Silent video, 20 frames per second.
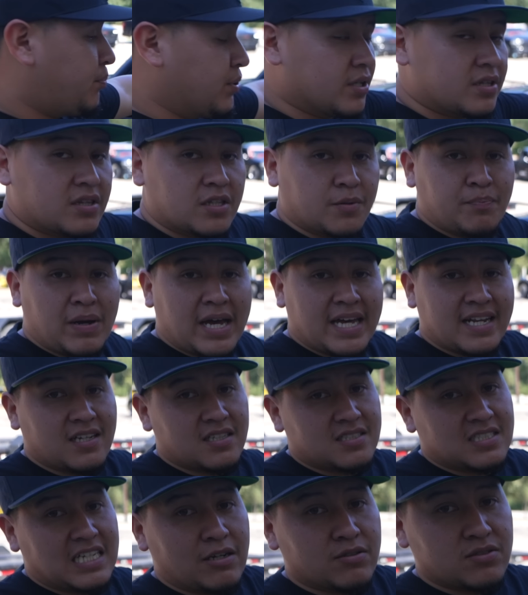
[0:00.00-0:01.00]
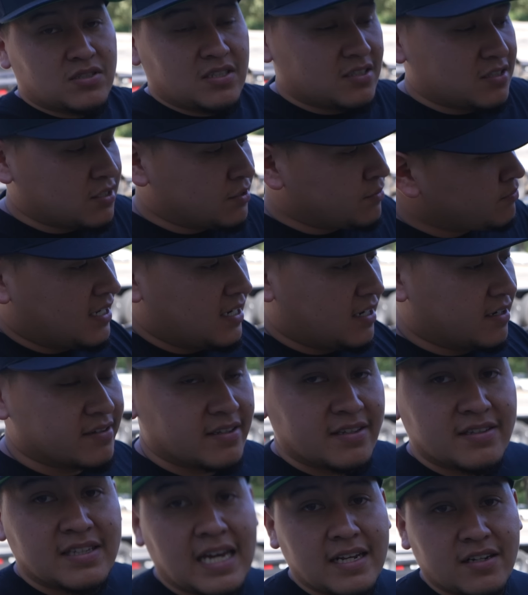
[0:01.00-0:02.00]
put the badass sound system. Other
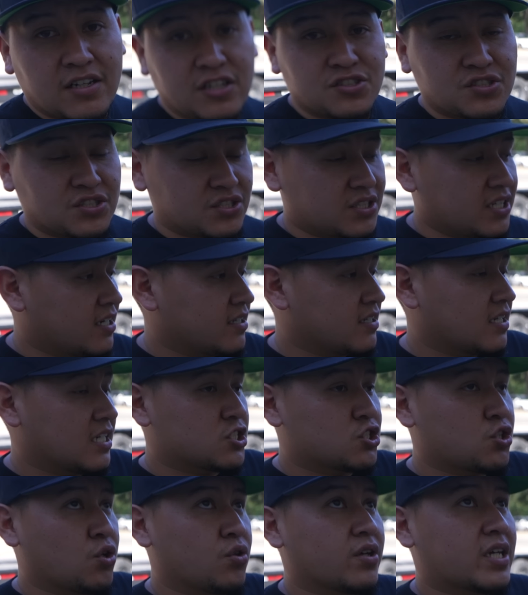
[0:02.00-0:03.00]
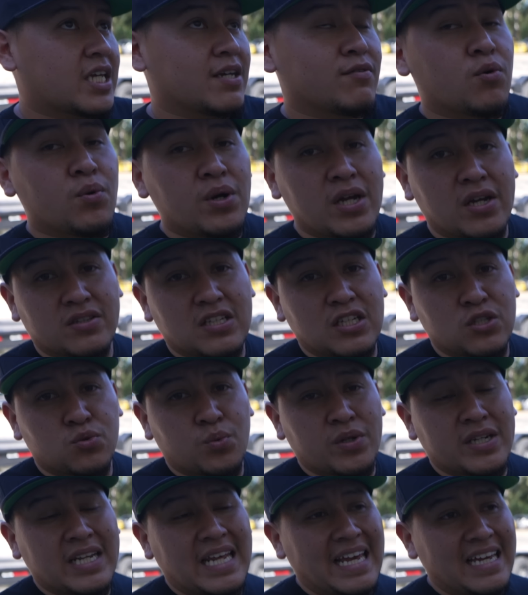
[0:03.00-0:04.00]
than that, it's done. So the giveaway on this
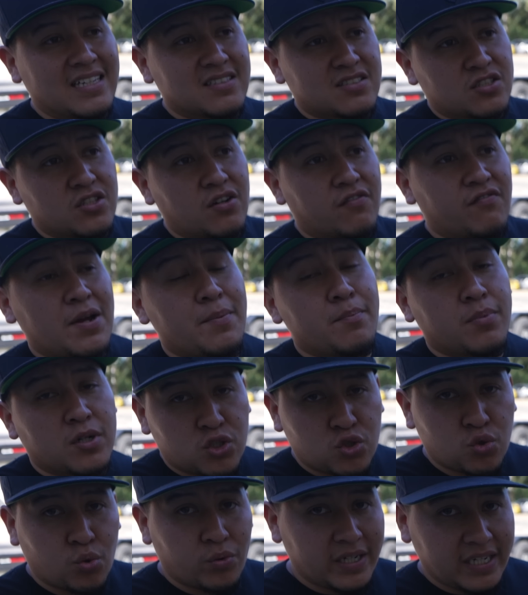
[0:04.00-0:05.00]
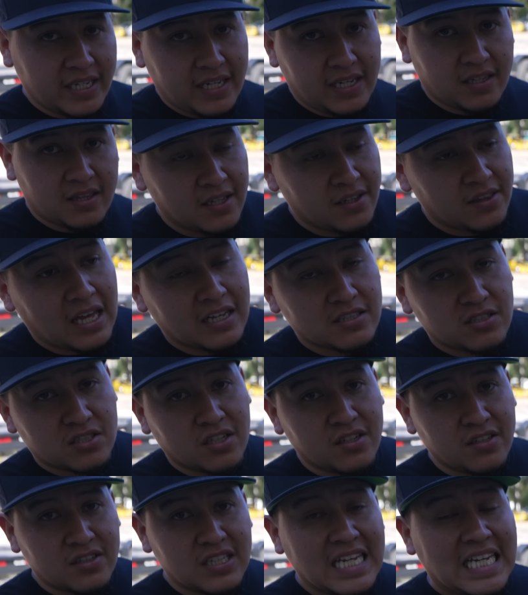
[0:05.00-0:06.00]
one ends November twentieth. That
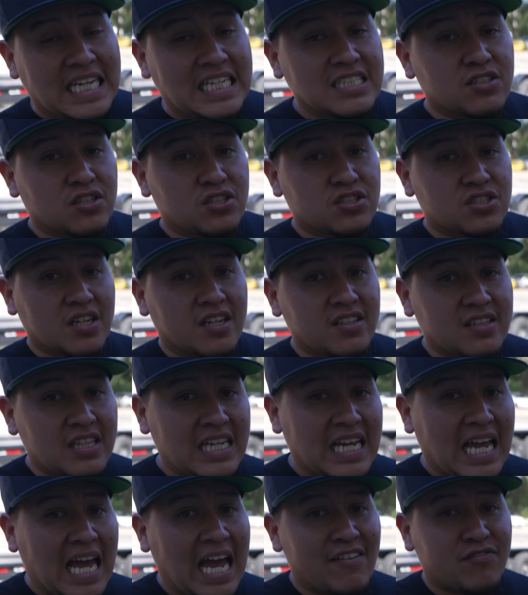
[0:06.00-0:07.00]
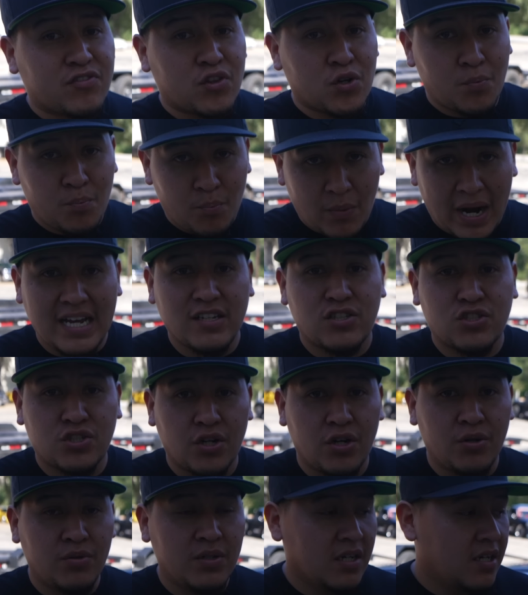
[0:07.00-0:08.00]
Sunday is a Sunday after my
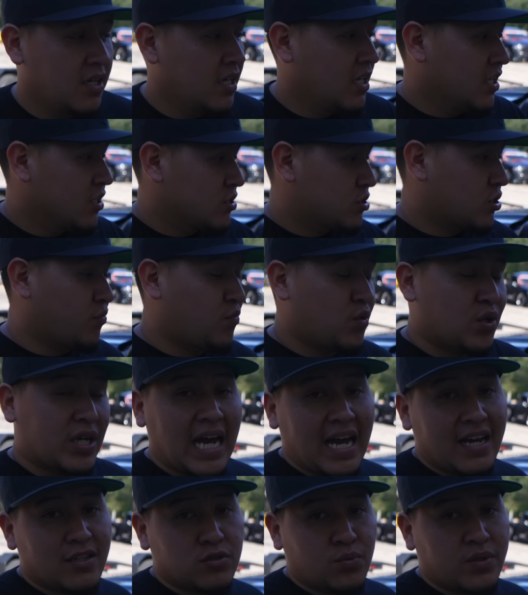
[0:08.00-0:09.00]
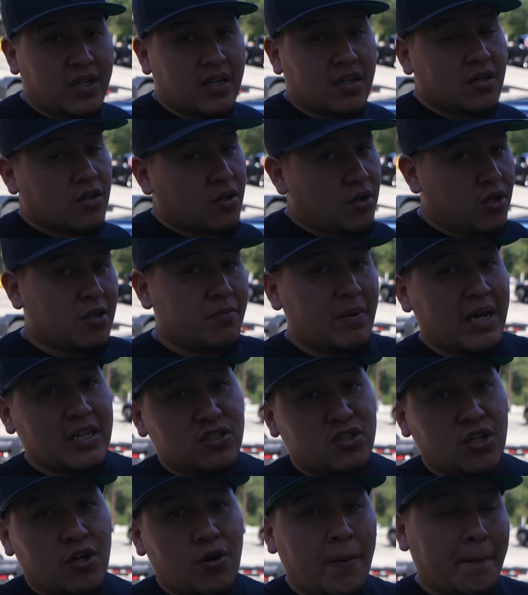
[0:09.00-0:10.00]
show. So if you guys want to go to my
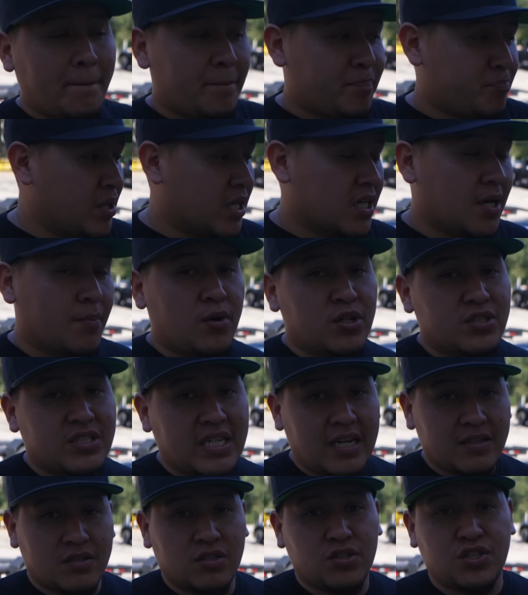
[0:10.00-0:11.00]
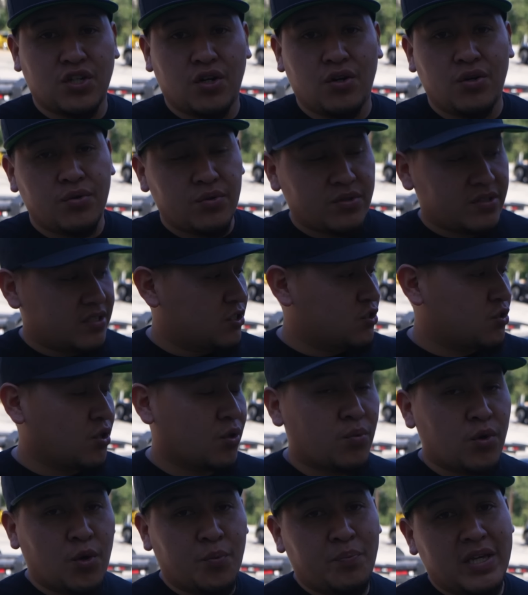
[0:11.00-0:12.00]
show, pick up merch at the show, this
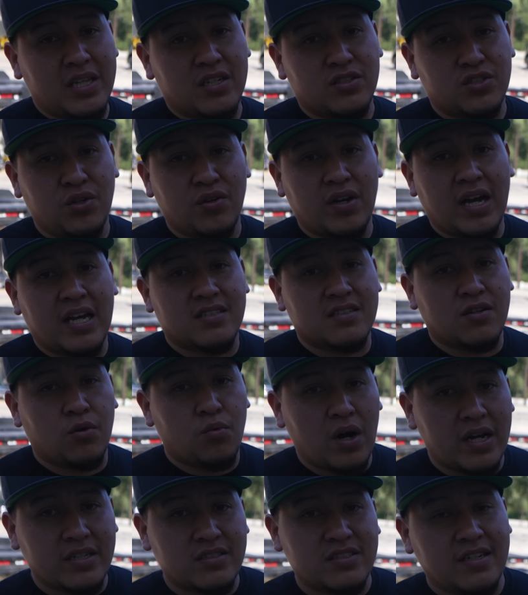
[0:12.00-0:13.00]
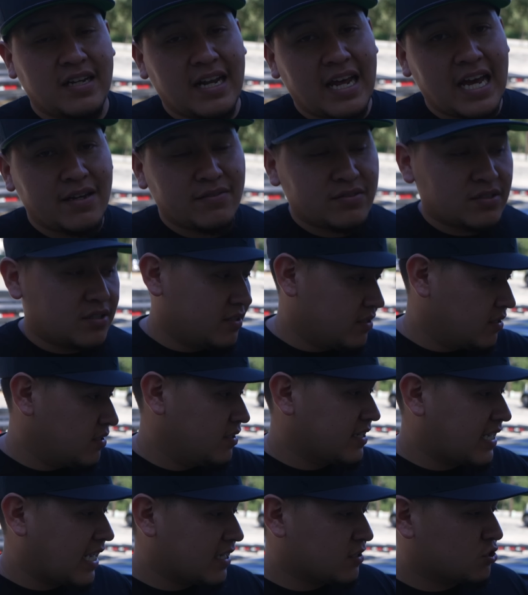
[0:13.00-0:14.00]
truck will be there so you guys can watch it live, look,
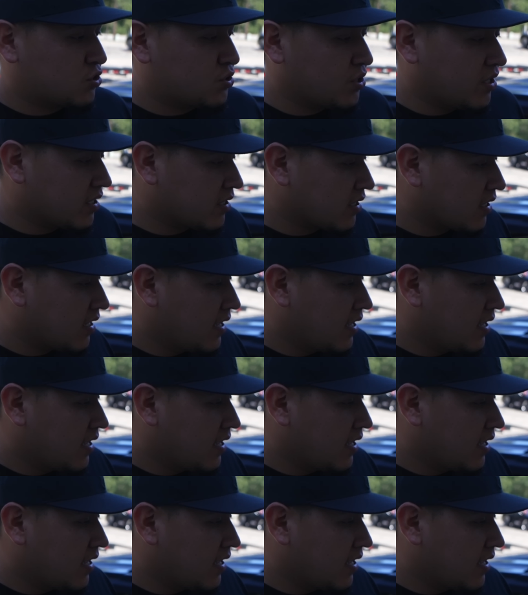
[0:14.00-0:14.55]
look at the truck,